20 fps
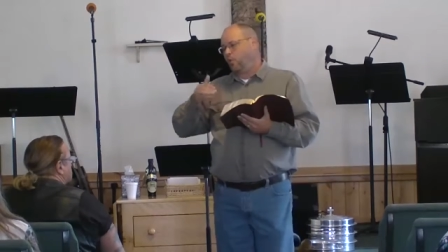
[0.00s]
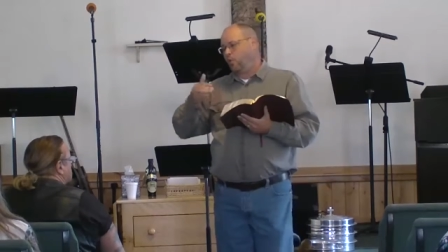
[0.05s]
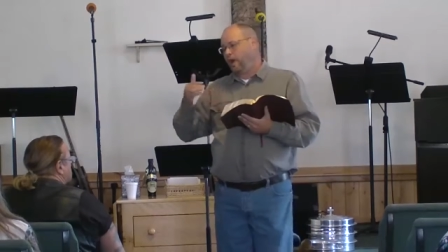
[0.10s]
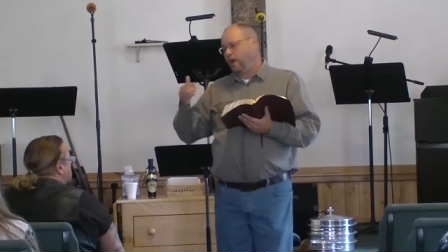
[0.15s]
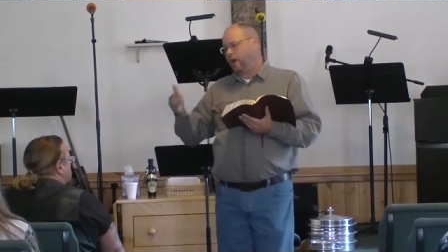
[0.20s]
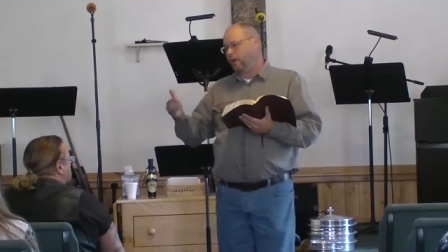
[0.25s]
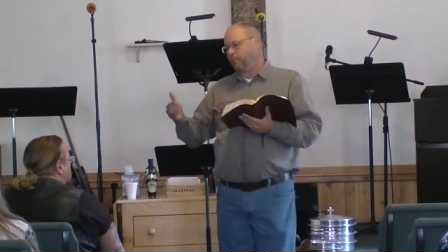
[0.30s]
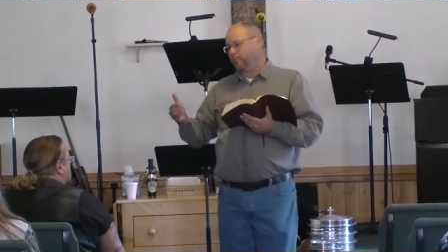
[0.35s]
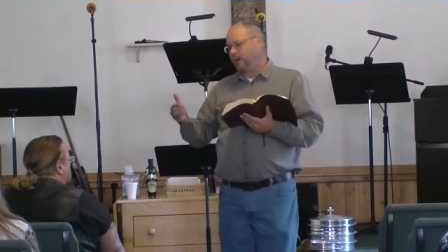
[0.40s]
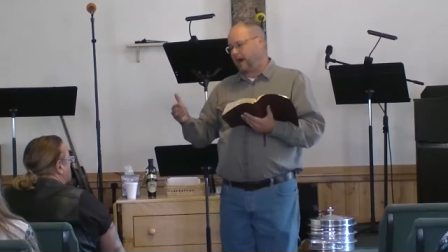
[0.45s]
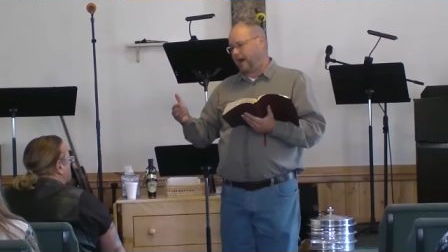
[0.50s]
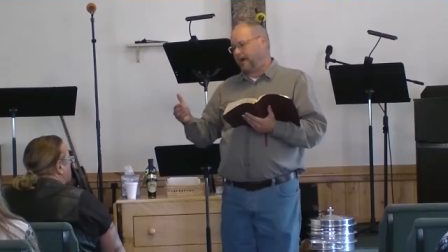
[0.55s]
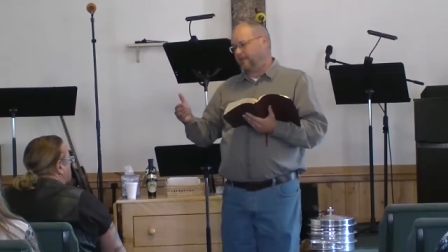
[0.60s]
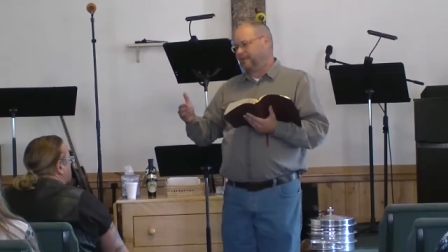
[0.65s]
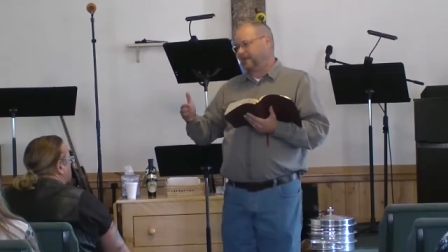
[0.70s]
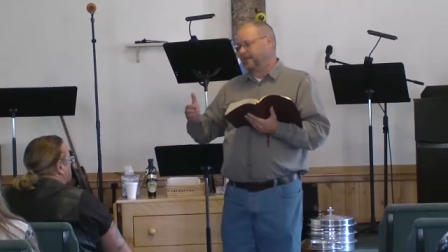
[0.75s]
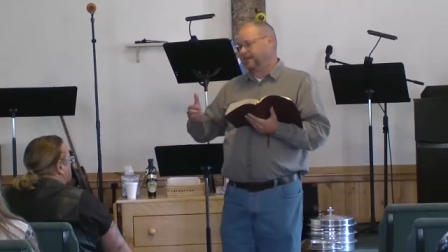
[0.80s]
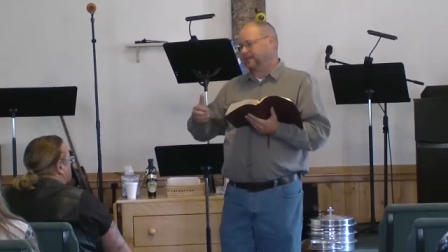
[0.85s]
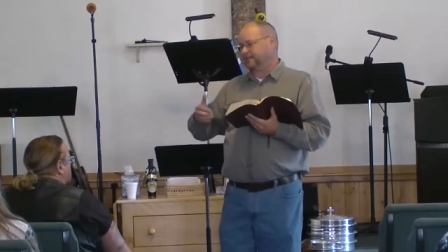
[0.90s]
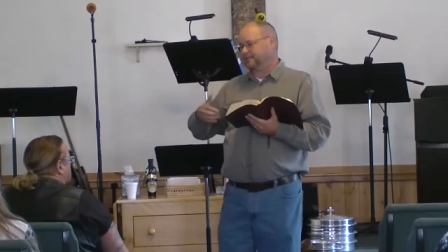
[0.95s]

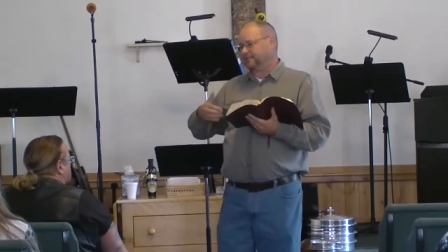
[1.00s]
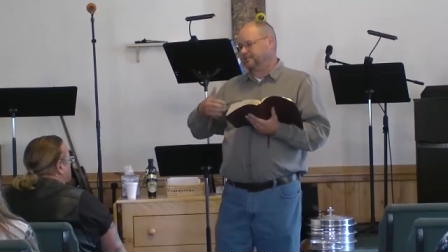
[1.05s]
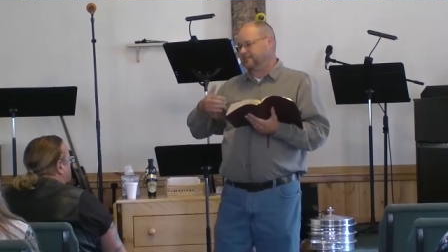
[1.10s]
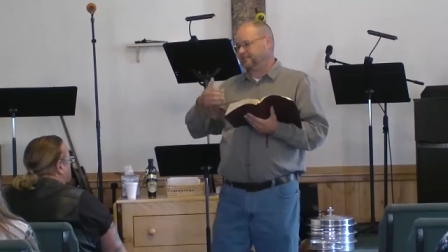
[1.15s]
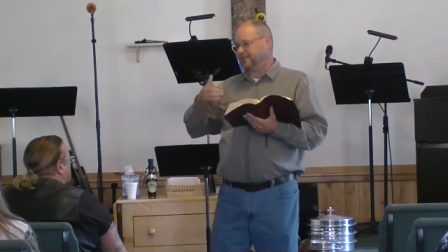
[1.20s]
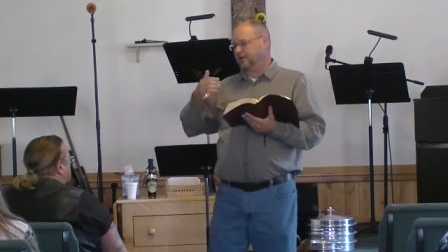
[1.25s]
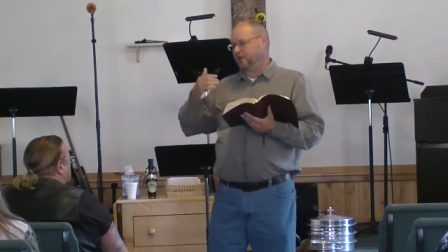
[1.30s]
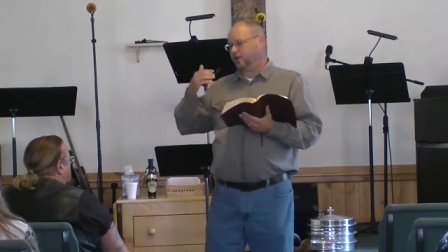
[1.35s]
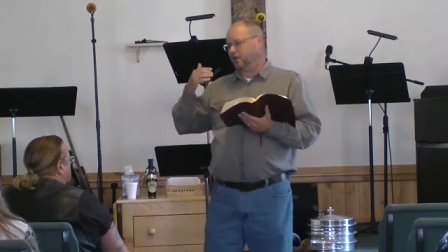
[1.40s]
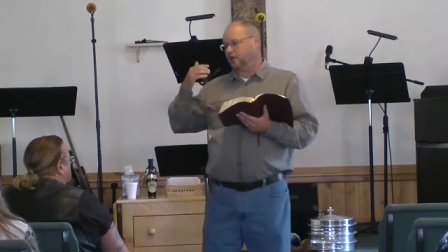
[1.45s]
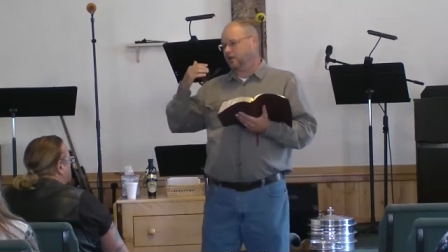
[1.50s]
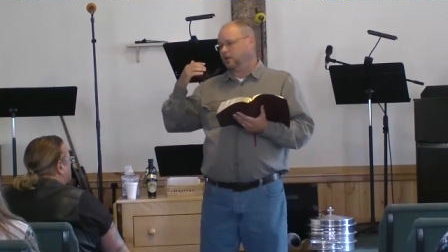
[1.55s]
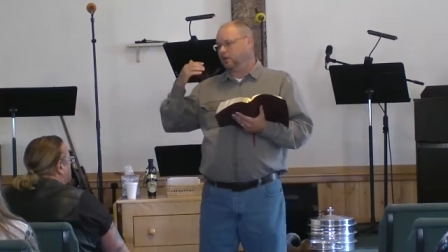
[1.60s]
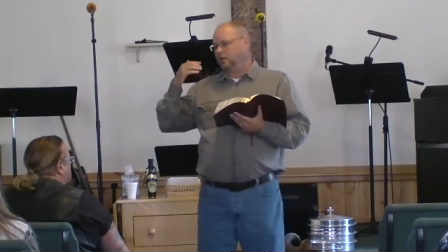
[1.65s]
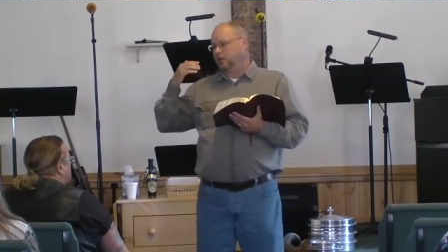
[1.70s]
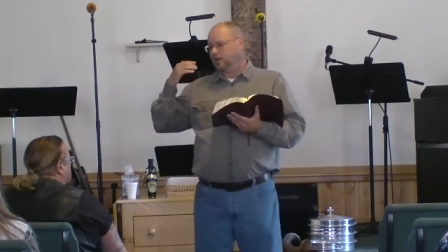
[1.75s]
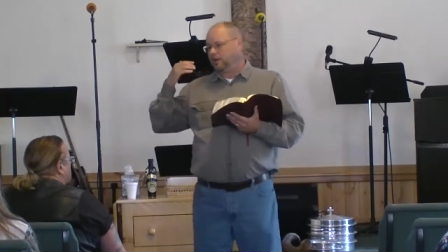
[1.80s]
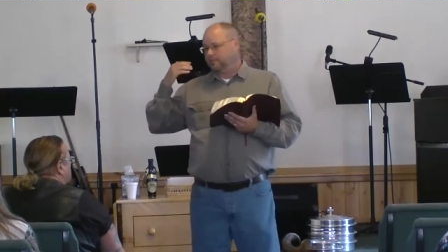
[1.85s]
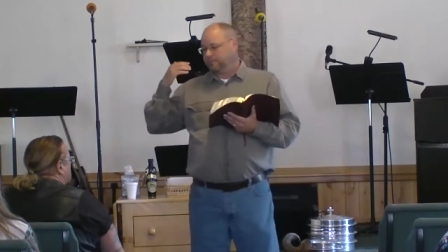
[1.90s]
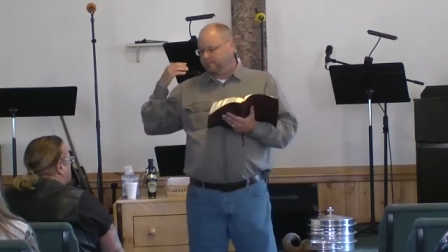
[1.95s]
whereby they can
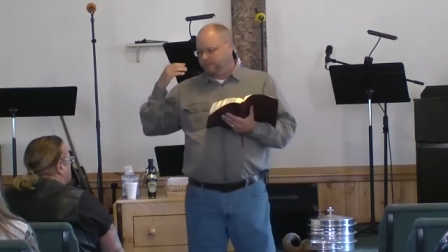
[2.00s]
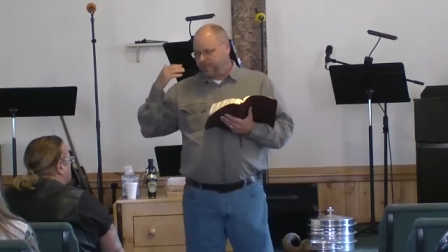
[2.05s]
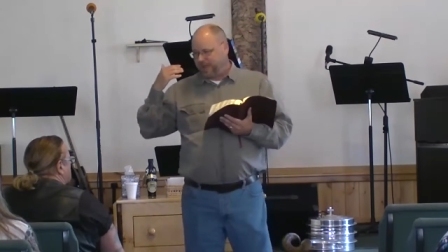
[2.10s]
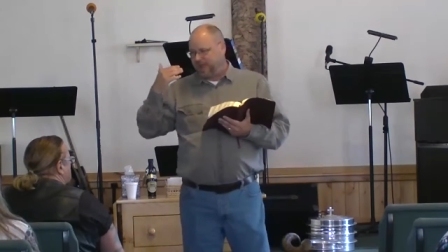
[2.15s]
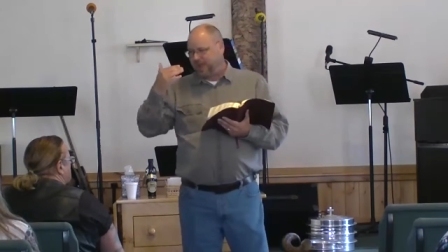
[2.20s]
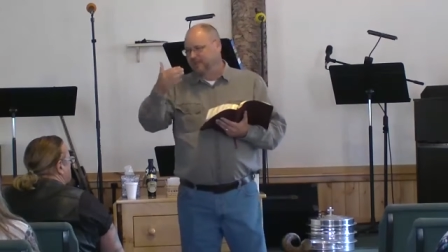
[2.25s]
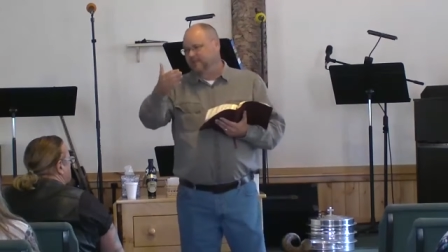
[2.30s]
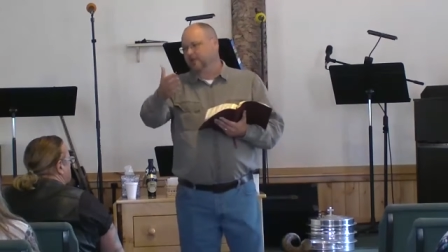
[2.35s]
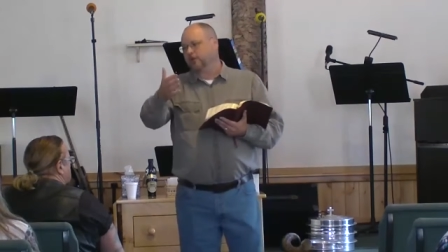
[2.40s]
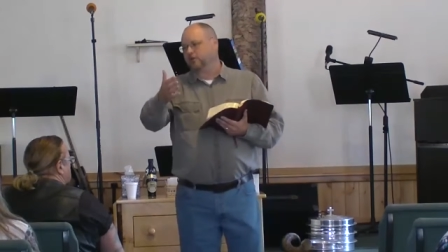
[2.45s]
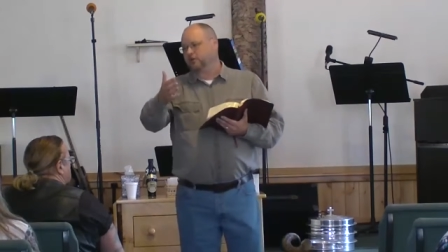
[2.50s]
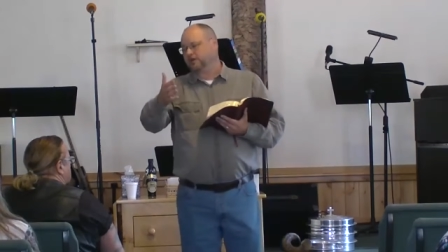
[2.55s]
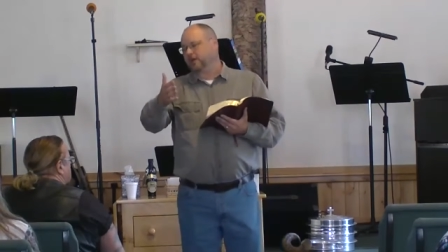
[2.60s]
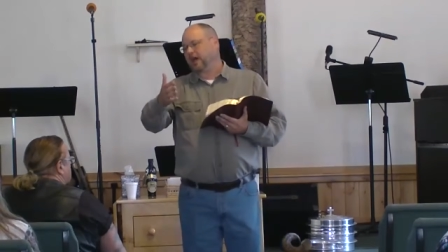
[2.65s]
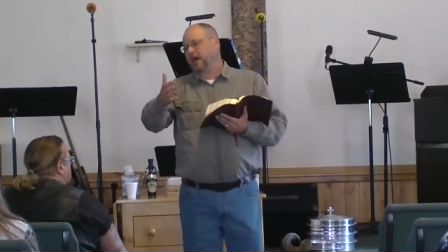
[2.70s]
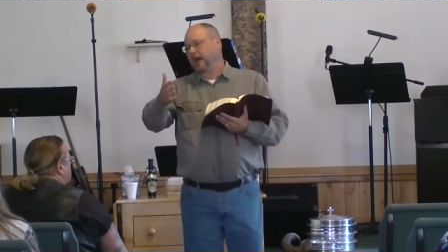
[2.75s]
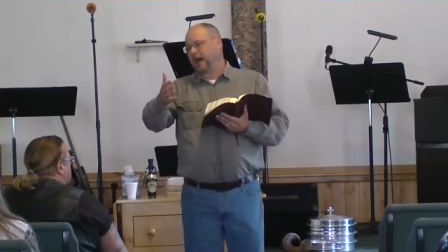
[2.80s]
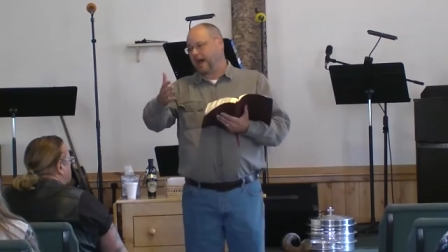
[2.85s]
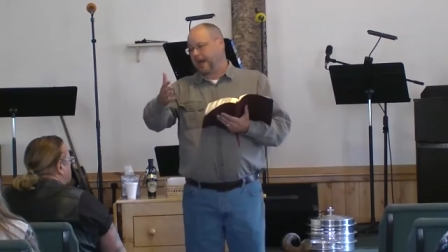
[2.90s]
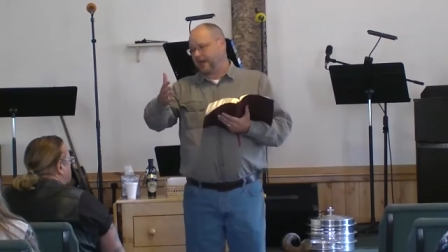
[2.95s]
still pay their
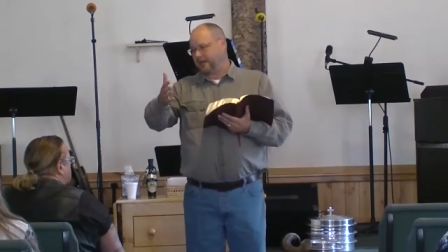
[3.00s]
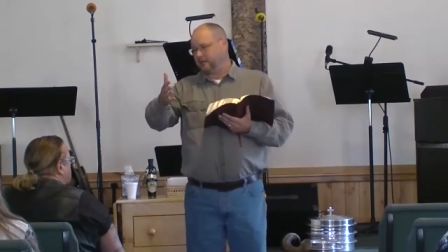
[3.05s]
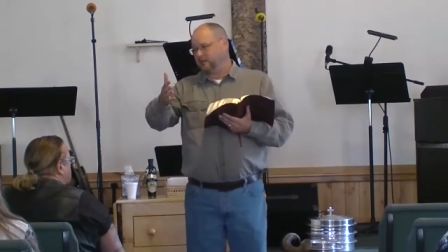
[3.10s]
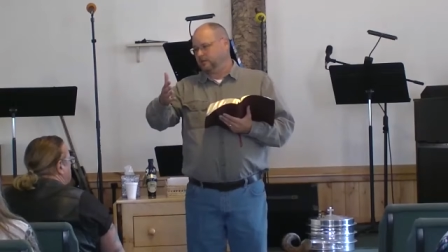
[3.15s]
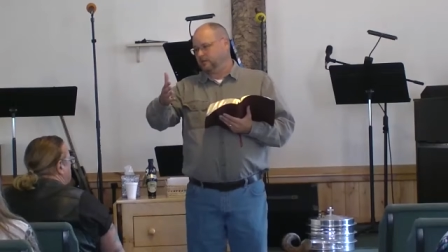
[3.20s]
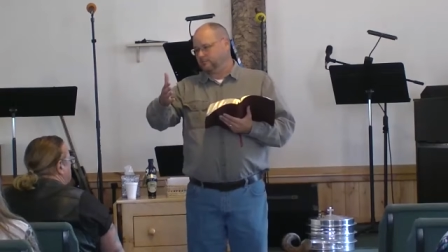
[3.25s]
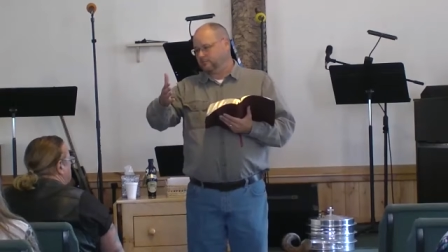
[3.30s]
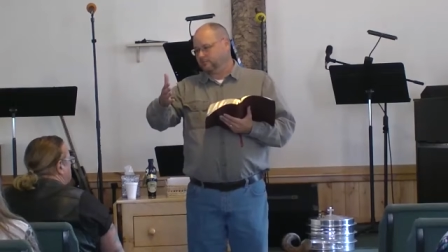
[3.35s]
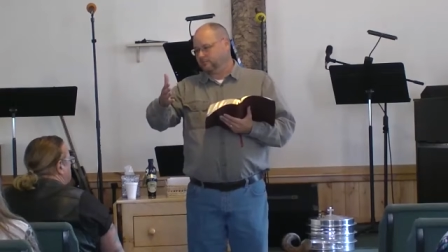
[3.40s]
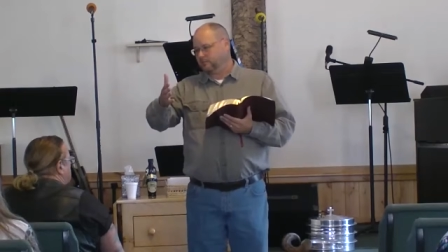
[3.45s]
tithe